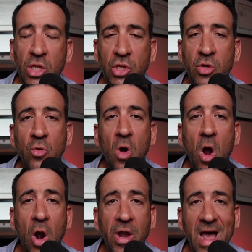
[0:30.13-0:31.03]
you
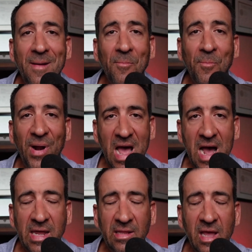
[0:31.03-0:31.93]
are not
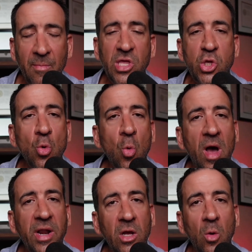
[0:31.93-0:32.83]
blind. I mean, you
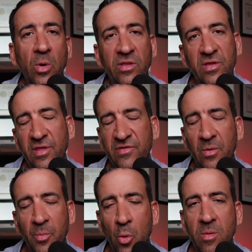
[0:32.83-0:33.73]
want to go into
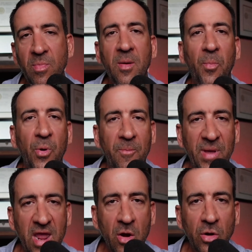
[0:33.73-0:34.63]
this appointment
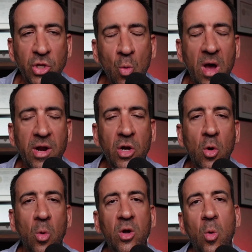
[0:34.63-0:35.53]
prepared. You want to know
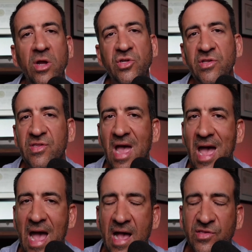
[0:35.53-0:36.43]
what questions to
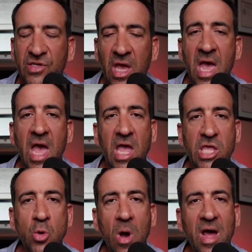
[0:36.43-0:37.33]
ask,
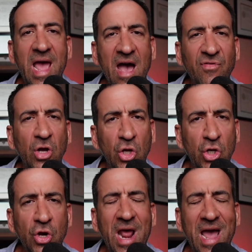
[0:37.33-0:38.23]
and you want to have a
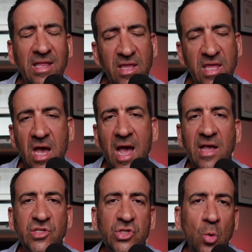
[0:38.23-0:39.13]
good idea
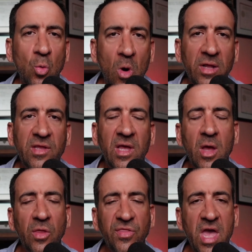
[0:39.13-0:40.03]
as to what
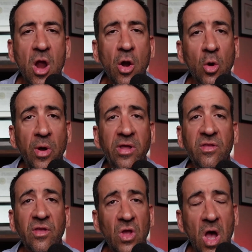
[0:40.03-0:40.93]
they are going
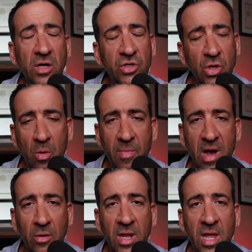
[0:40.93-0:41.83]
to talk to you
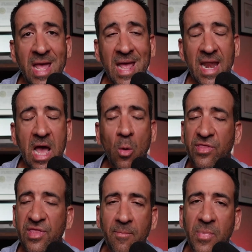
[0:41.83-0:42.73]
about. Now,
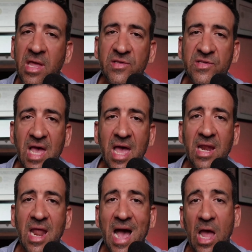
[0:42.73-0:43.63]
with that being
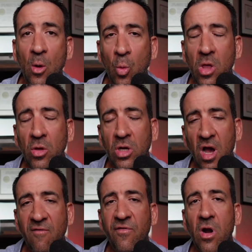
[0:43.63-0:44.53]
said, I will
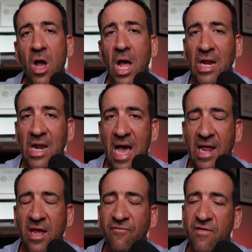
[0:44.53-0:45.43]
cover a
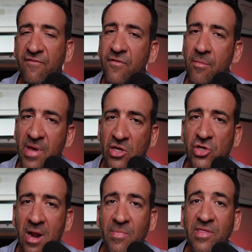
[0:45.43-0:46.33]
lot of
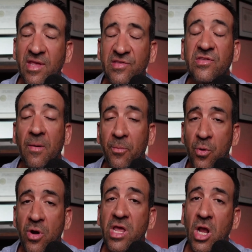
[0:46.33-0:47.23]
information. I mean, this is a
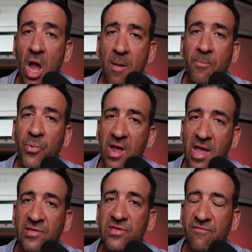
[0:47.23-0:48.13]
pretty
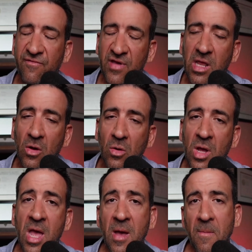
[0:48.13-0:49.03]
comprehensive video,
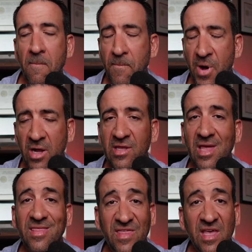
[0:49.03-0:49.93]

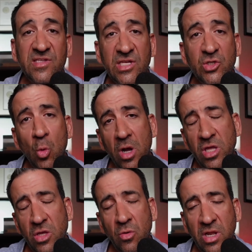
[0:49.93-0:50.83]
but this is
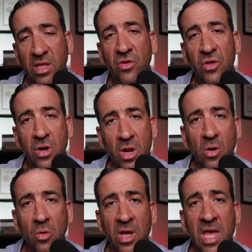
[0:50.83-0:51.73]
what you need to
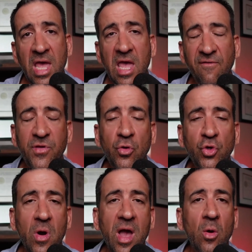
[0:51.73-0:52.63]
know. If you
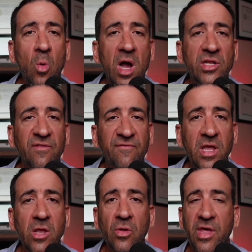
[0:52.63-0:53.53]
try to watch a
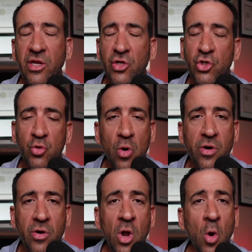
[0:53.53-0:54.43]
video that is
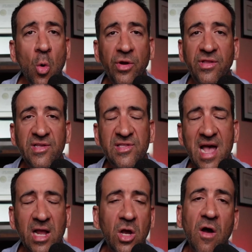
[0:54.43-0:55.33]
shorter or does
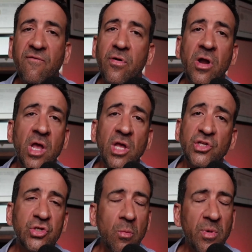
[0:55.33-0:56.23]
not cover
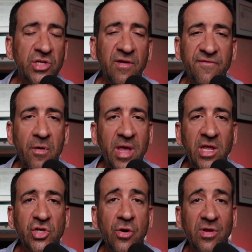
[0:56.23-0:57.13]
so much
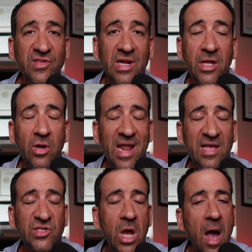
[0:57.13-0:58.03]
information or is a little
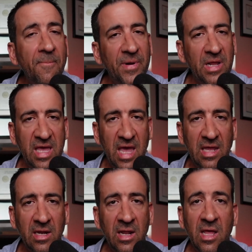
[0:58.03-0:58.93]
less
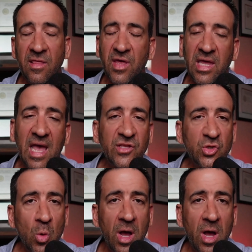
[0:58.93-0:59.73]
complicated, then guess